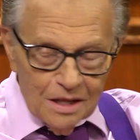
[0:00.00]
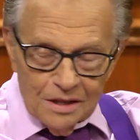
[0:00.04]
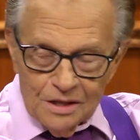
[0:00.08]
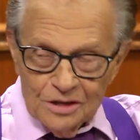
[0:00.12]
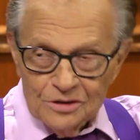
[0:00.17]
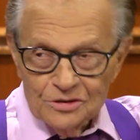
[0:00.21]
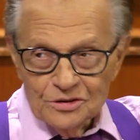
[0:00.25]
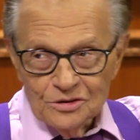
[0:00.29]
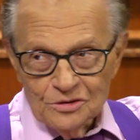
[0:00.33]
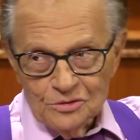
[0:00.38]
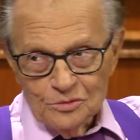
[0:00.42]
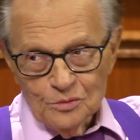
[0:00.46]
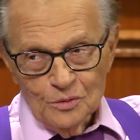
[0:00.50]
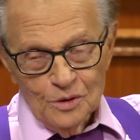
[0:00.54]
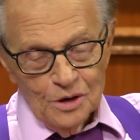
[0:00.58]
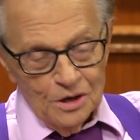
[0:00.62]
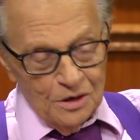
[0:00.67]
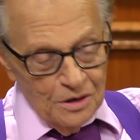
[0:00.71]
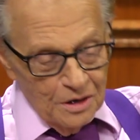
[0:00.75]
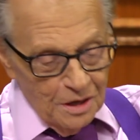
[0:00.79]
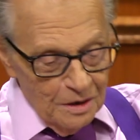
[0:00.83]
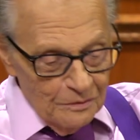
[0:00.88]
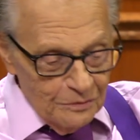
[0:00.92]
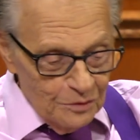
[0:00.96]
this is
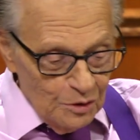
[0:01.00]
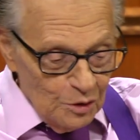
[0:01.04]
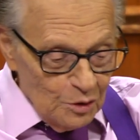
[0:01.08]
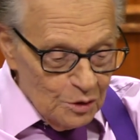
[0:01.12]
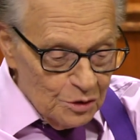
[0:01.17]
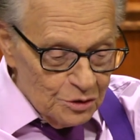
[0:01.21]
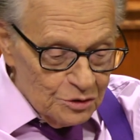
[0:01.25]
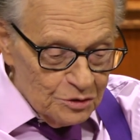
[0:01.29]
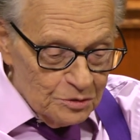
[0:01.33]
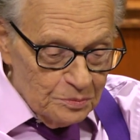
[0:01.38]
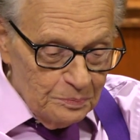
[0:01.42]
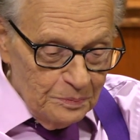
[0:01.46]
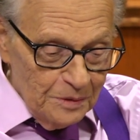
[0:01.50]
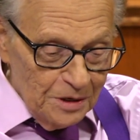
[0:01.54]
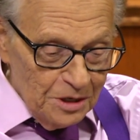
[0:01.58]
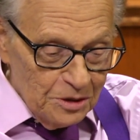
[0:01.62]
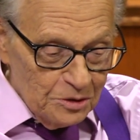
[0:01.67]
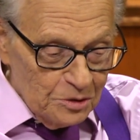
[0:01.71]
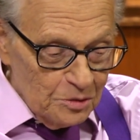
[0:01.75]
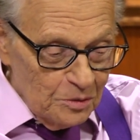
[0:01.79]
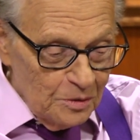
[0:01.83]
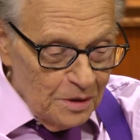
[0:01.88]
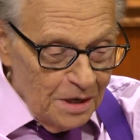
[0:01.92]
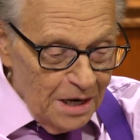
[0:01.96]
weird. If you could speak
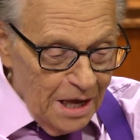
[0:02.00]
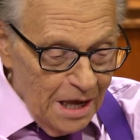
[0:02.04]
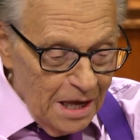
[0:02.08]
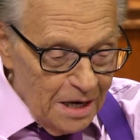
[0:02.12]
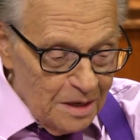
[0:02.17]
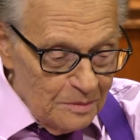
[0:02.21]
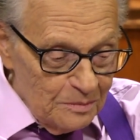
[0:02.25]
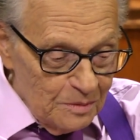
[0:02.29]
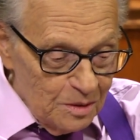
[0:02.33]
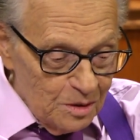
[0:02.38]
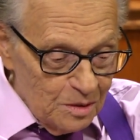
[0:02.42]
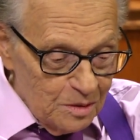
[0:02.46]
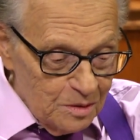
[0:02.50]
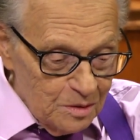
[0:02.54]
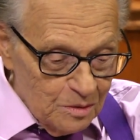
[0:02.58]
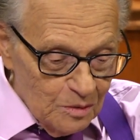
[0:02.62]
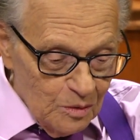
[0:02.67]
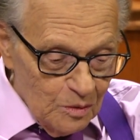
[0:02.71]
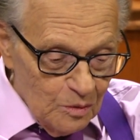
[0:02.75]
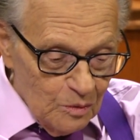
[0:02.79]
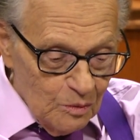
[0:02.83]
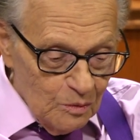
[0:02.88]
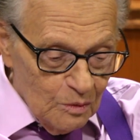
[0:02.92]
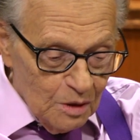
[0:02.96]
to an animal,
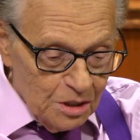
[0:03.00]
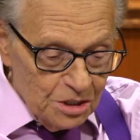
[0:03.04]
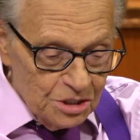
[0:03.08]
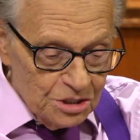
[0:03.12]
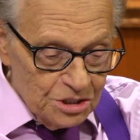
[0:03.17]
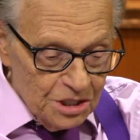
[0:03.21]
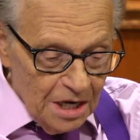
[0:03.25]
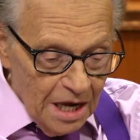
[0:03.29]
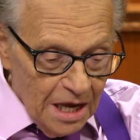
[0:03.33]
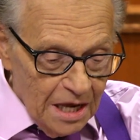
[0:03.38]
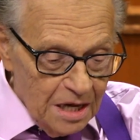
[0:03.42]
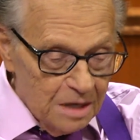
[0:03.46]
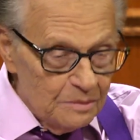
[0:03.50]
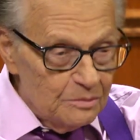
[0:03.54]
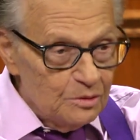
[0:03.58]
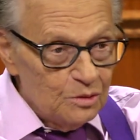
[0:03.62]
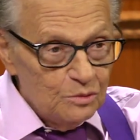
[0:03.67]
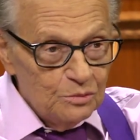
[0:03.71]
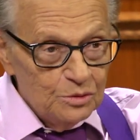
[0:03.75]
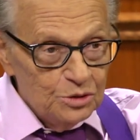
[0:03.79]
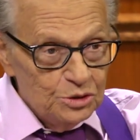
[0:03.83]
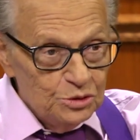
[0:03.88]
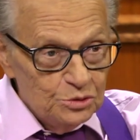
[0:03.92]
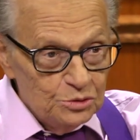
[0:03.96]
what
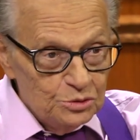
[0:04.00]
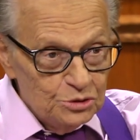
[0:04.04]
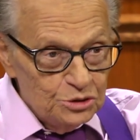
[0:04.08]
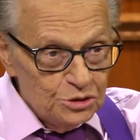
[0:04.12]
animal would you